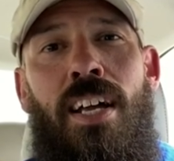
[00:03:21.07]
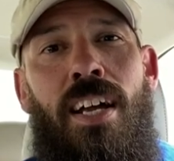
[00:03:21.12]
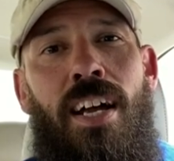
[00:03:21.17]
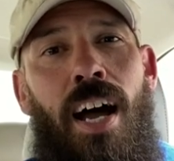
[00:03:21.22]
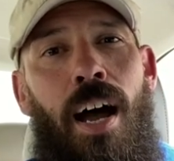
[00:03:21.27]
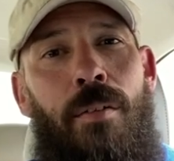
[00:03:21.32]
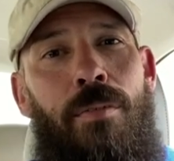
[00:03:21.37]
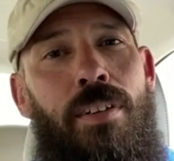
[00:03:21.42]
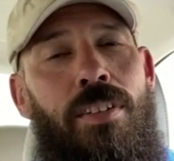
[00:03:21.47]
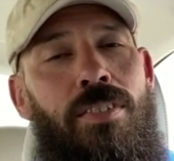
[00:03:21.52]

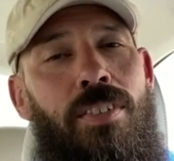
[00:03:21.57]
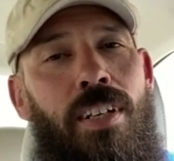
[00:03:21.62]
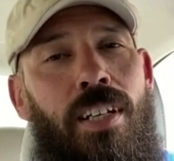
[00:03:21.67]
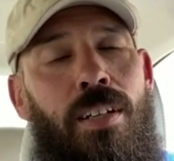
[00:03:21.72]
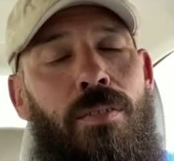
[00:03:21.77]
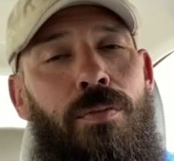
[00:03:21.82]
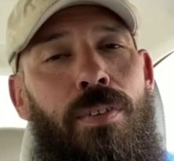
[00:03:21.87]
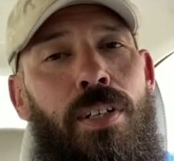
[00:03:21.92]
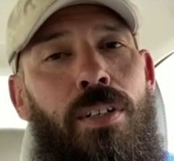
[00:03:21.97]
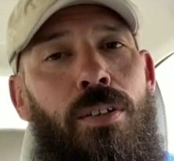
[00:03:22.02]
having a
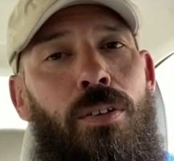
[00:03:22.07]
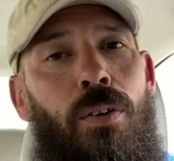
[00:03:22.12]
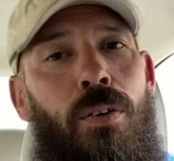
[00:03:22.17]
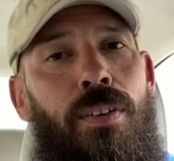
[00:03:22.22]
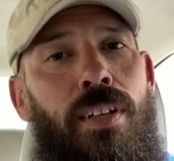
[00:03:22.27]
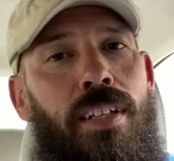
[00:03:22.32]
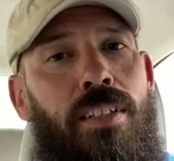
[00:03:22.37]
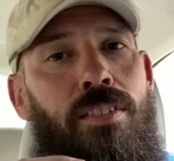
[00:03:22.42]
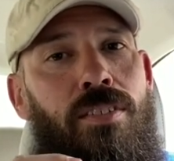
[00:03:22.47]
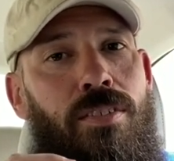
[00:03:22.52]
second vehicle
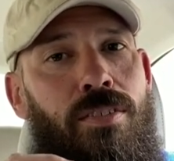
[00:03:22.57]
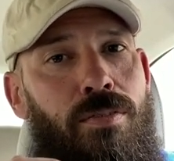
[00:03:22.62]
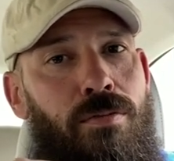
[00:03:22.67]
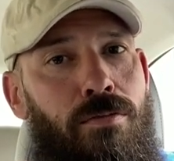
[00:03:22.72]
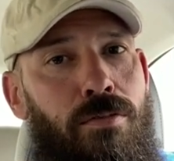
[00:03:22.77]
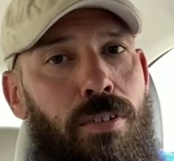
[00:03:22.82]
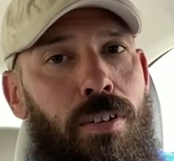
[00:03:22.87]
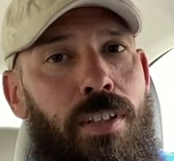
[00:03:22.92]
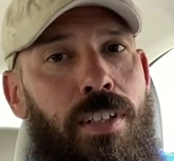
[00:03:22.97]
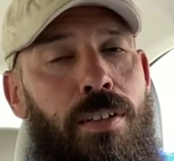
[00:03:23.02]
that's
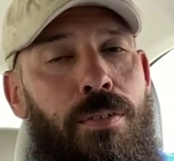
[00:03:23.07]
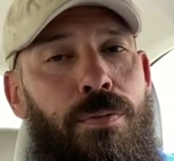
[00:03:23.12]
really